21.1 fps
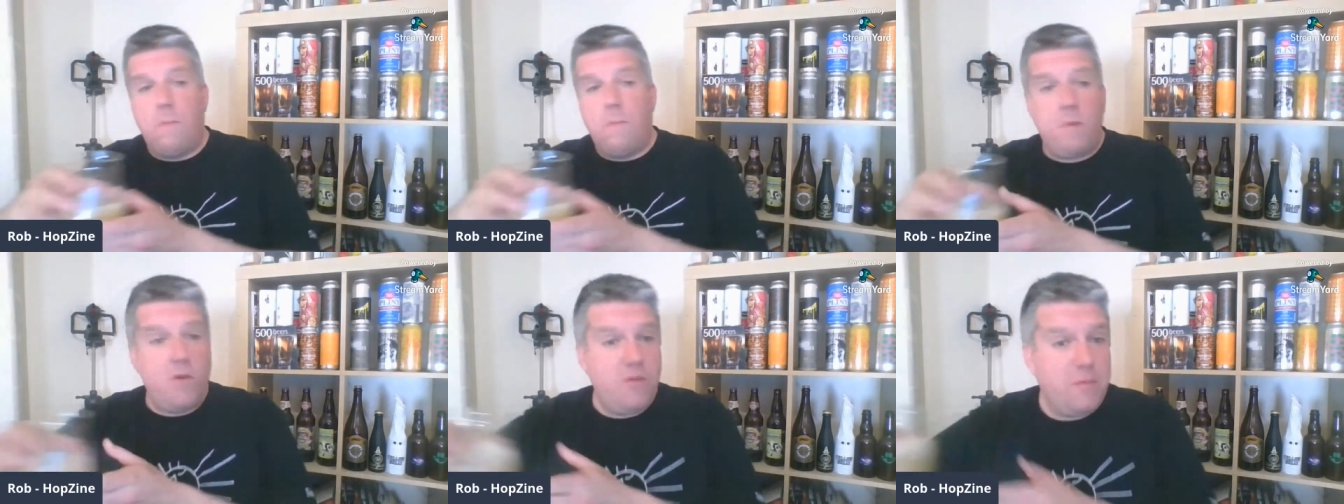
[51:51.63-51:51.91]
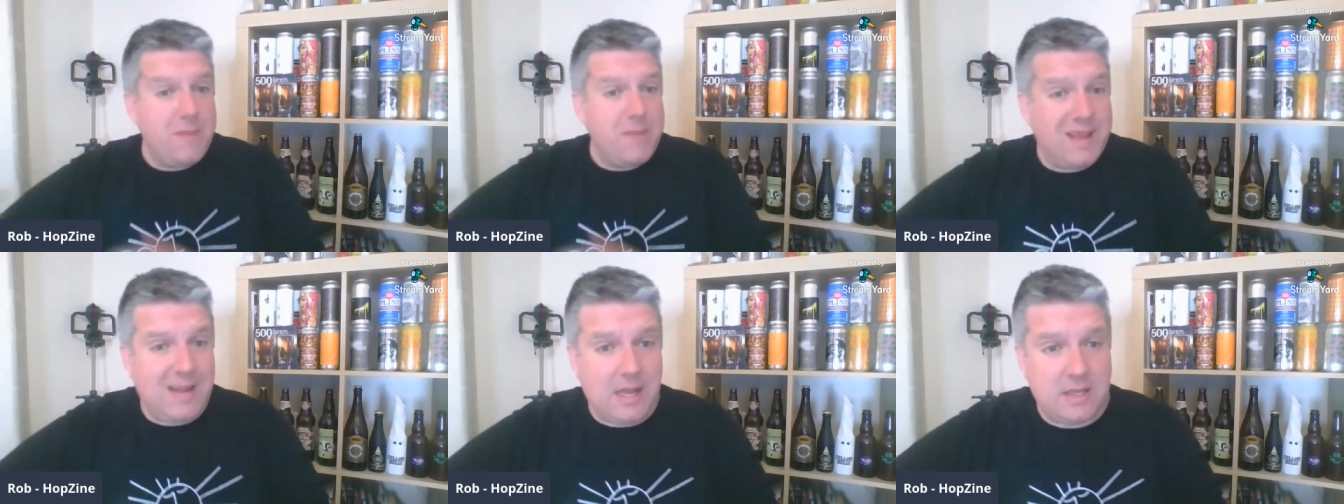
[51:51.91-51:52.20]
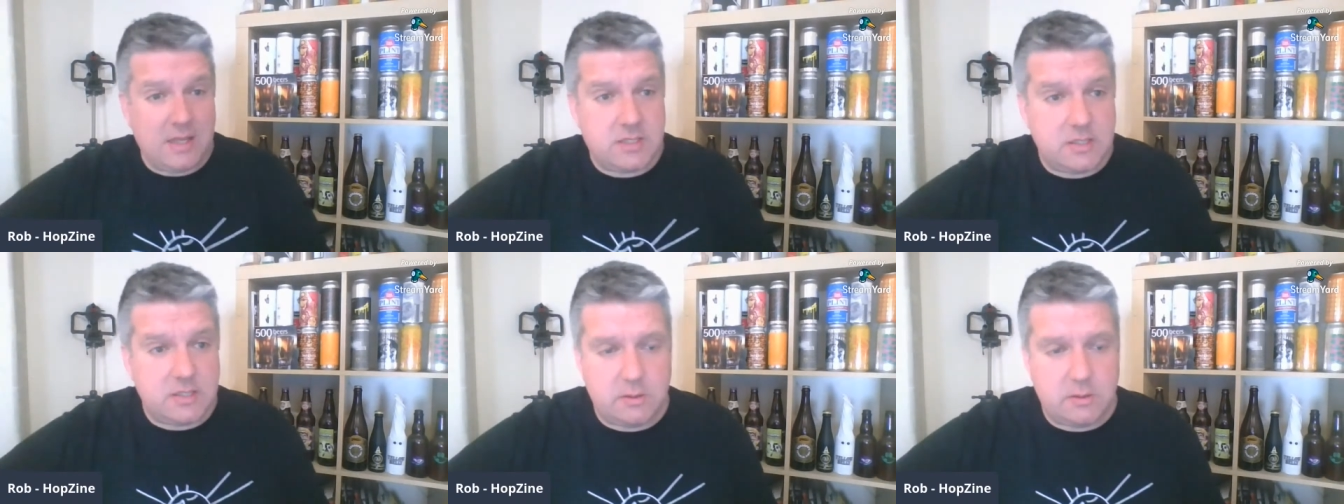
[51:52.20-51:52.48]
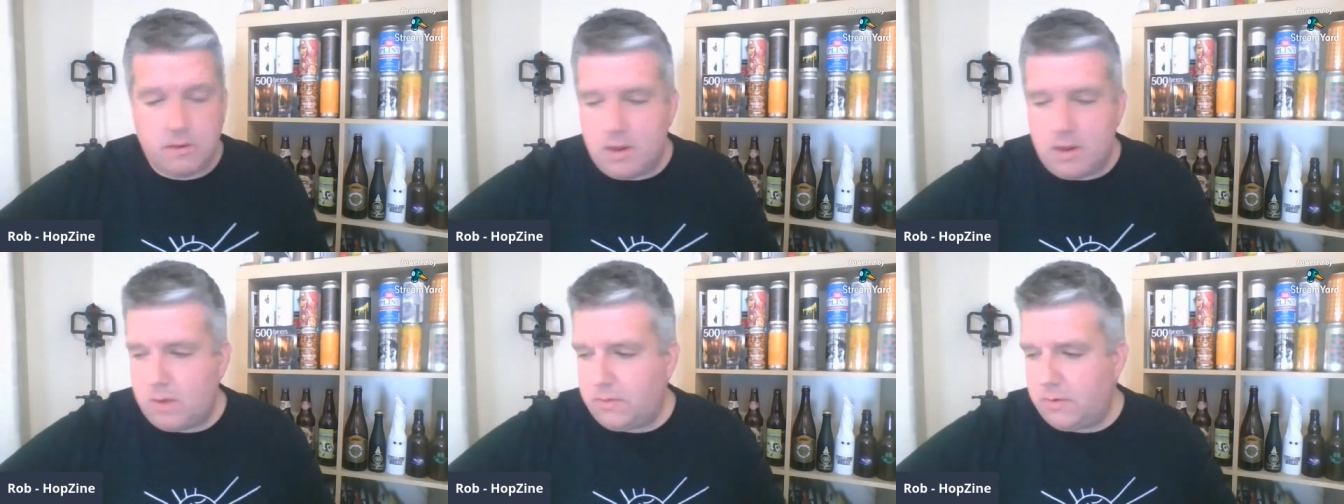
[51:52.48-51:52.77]
Moving my glasses
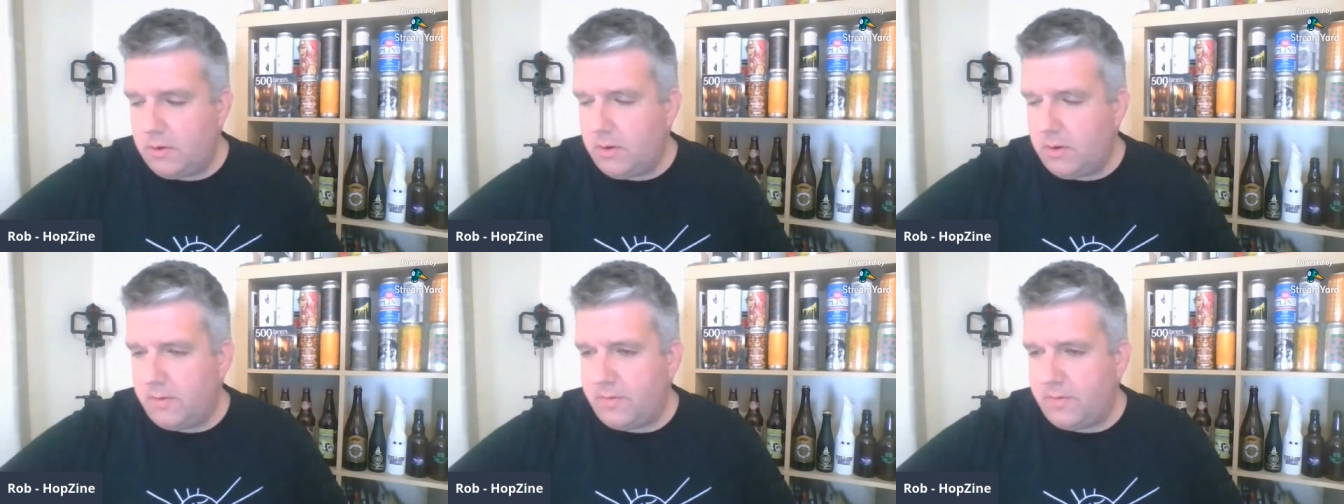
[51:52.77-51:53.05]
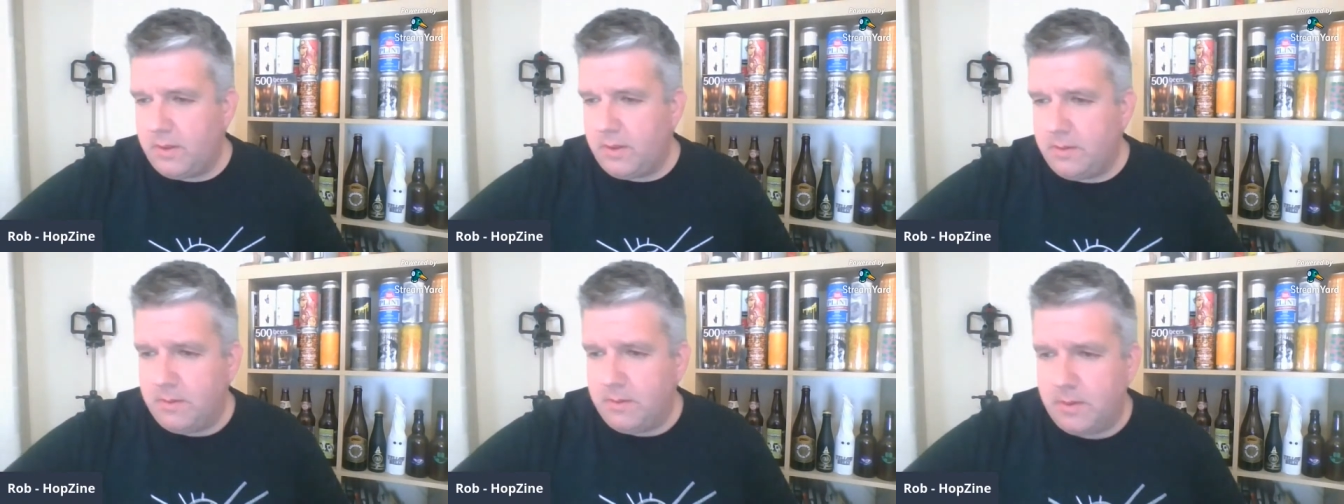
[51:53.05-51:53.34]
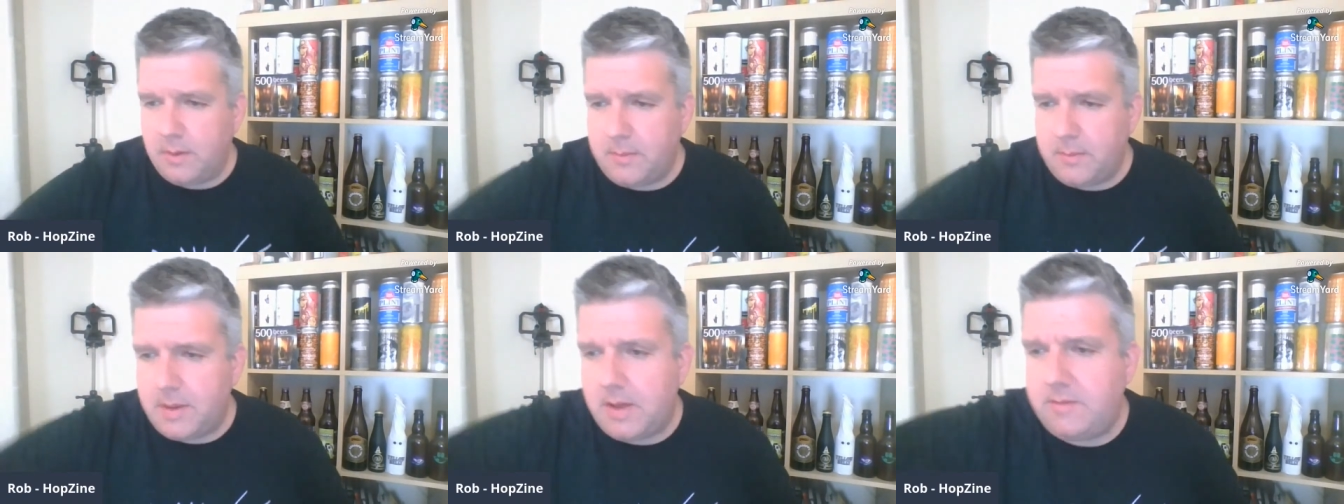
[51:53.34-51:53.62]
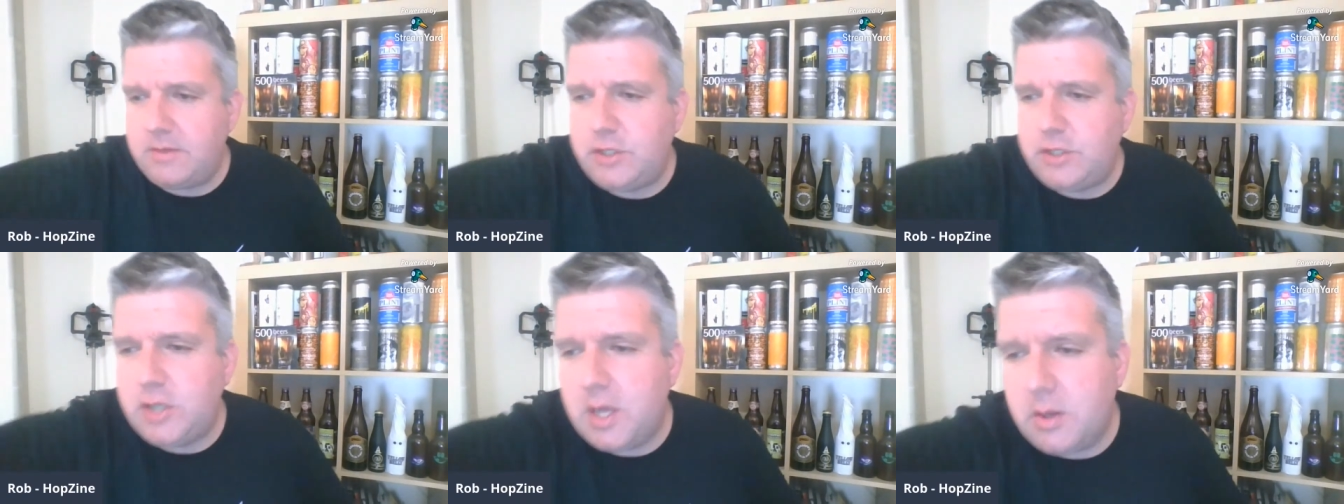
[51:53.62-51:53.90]
around. Hopefully, I might
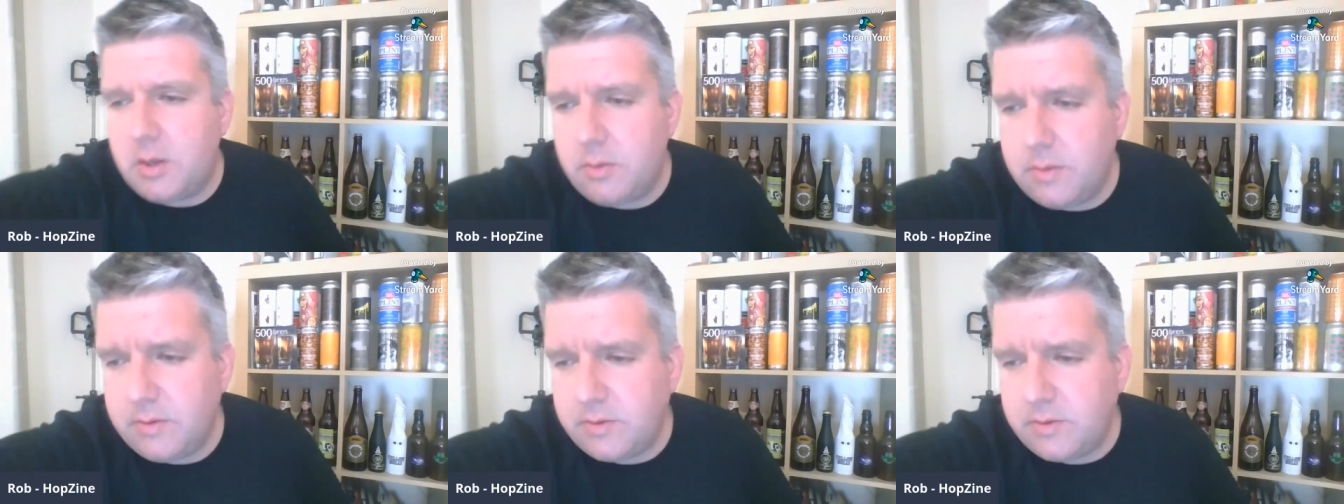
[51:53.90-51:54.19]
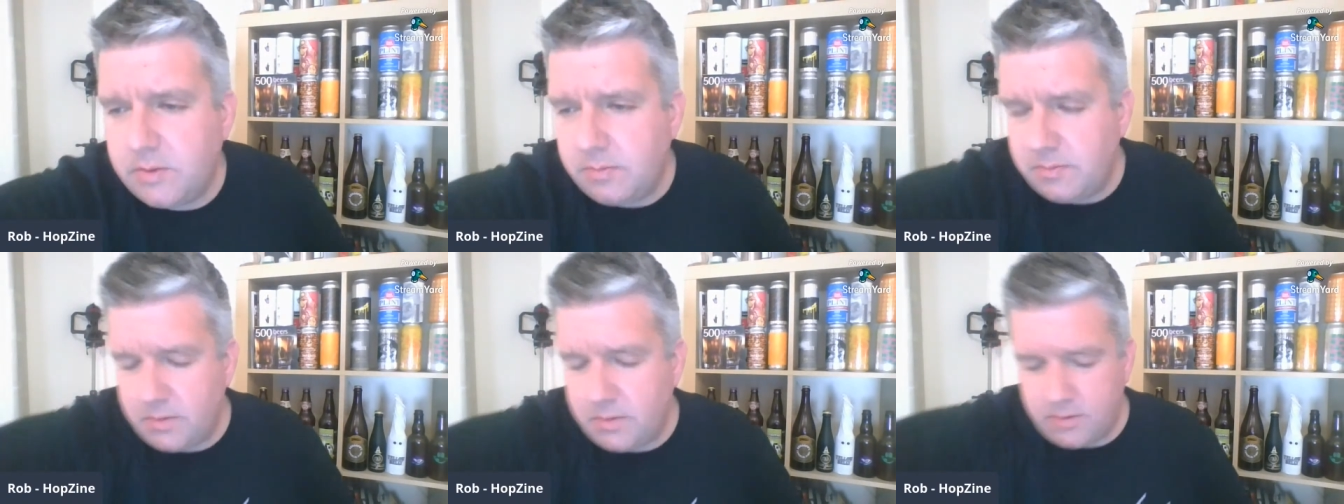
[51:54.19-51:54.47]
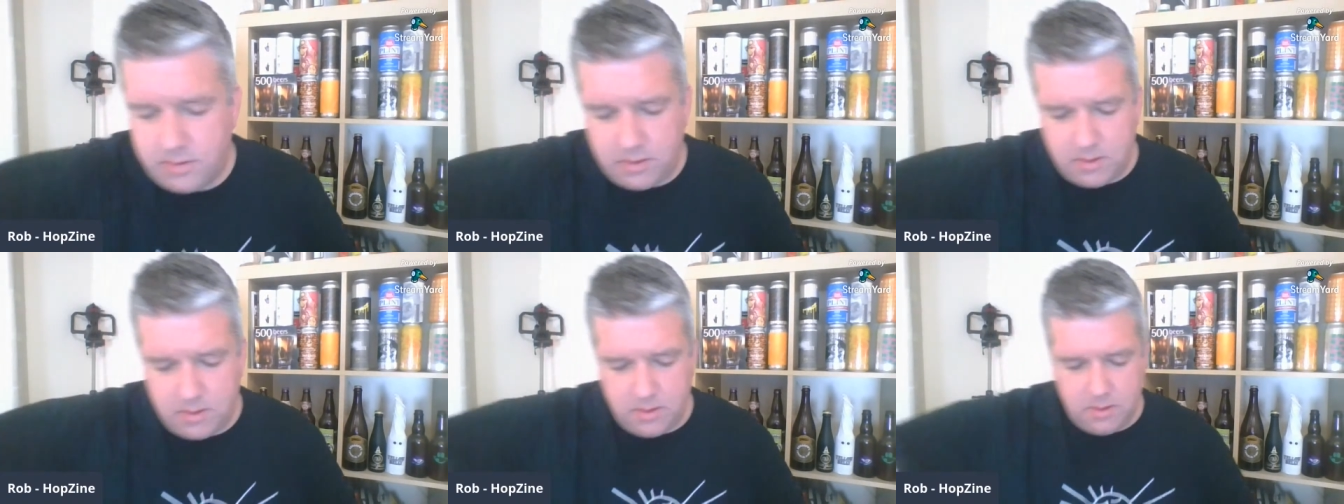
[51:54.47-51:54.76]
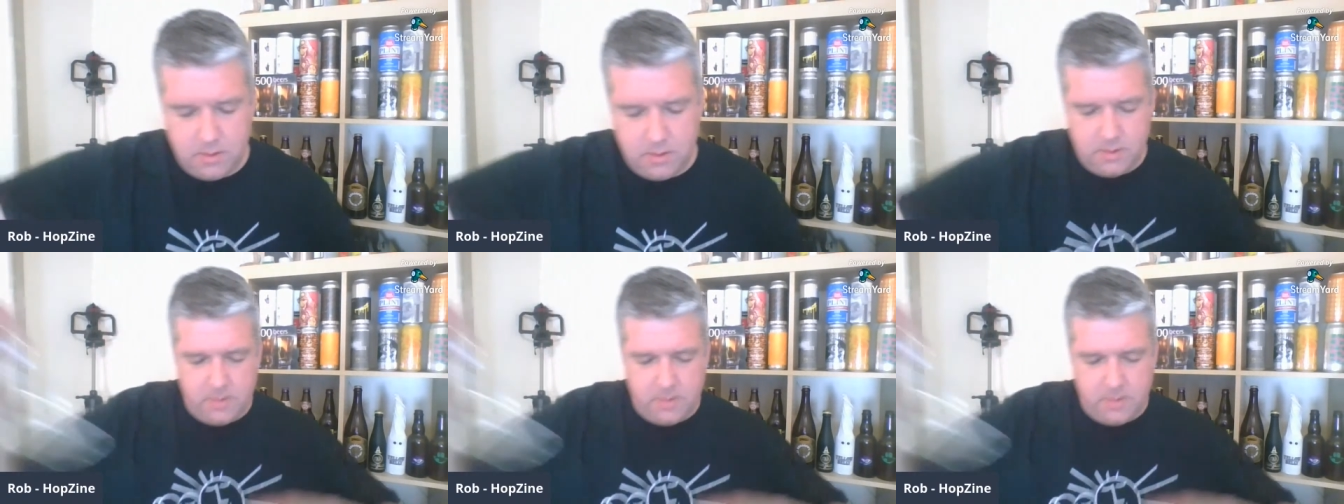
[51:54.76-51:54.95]
have a chat with some other